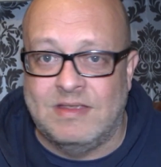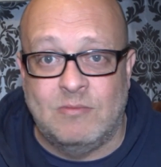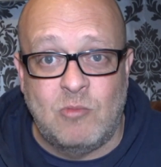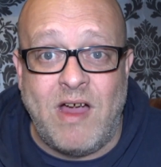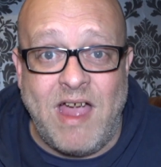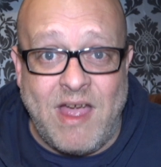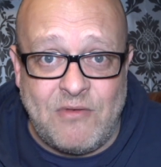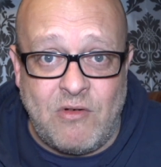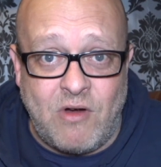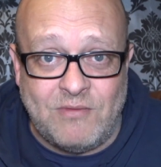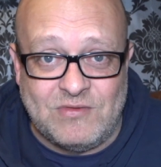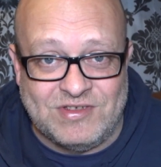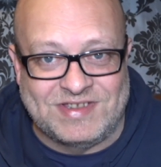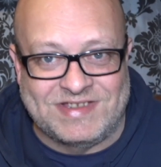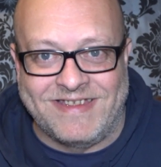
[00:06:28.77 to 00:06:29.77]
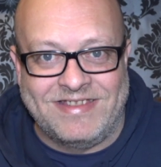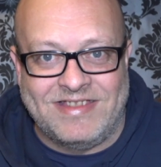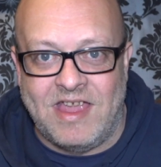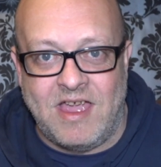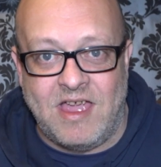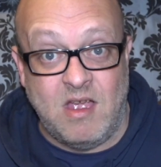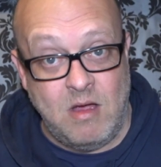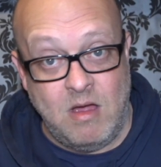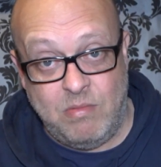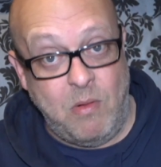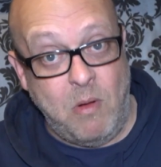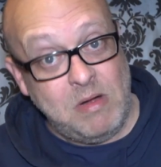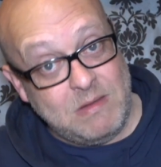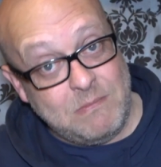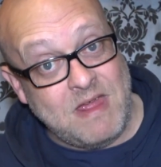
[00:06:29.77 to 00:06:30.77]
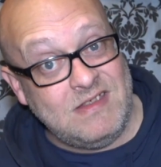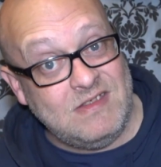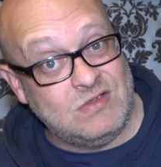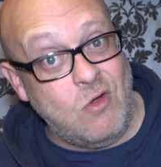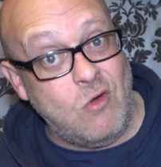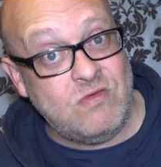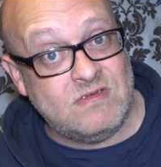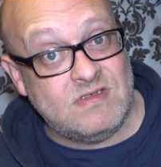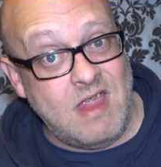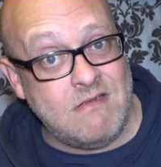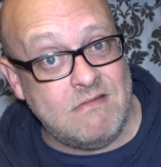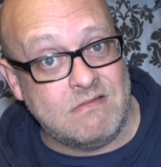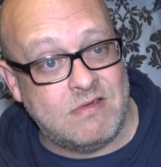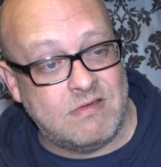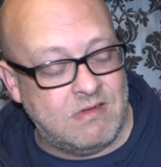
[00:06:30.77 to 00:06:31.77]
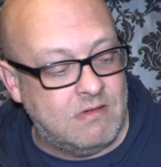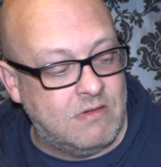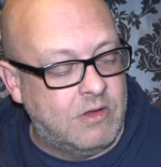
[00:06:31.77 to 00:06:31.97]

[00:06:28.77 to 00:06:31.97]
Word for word: whatever I've just said there probably makes no sense,